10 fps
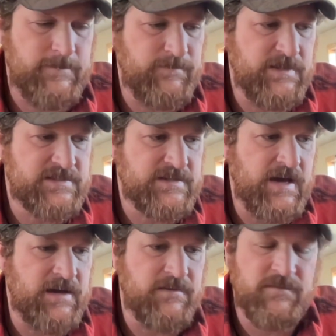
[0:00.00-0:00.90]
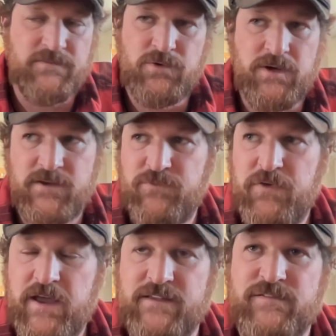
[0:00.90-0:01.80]
It's not a quick
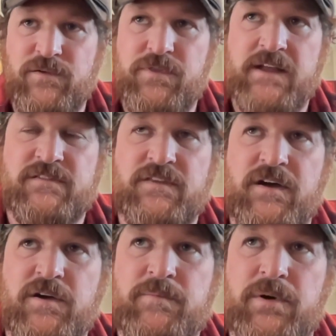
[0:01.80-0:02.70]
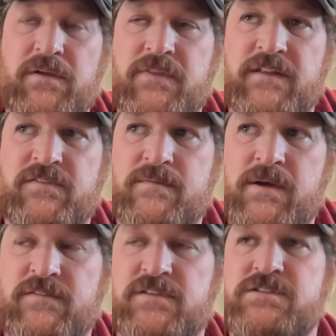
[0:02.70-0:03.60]
fix. So that's the hard part. And that's the
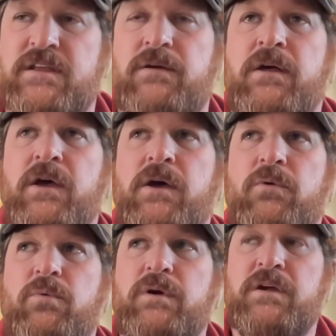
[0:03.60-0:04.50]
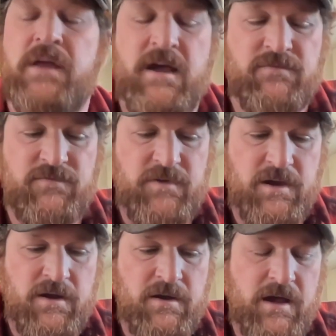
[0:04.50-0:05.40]
message that we're going to have to
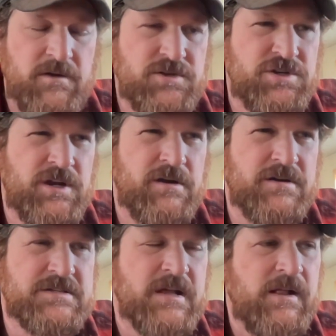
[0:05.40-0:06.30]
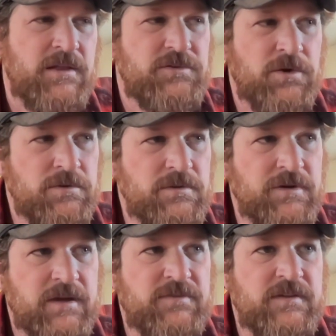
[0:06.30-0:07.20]
figure out how to share is, don't
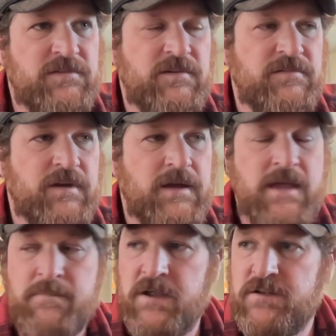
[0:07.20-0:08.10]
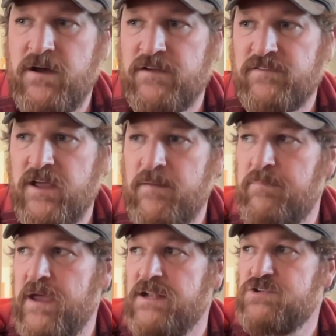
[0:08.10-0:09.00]
look at this as hey, my dog's got a
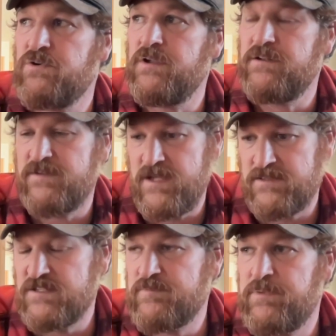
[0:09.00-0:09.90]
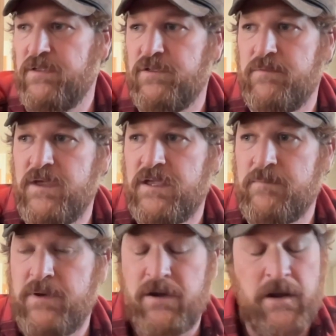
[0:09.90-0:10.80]
bad joint. Take this pill. It'll make
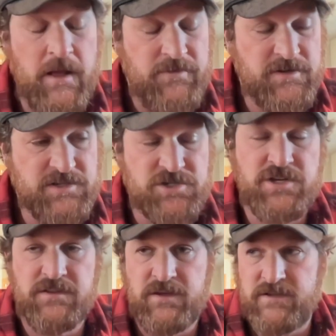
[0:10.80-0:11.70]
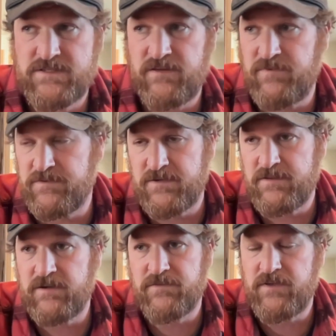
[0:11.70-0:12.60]
it better. There's a shit ton of stuff out there
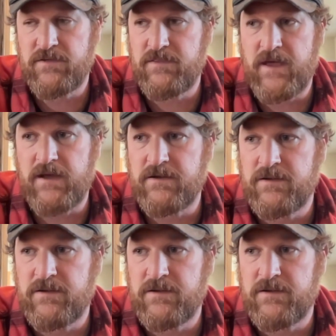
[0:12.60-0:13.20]
that'll tell you that.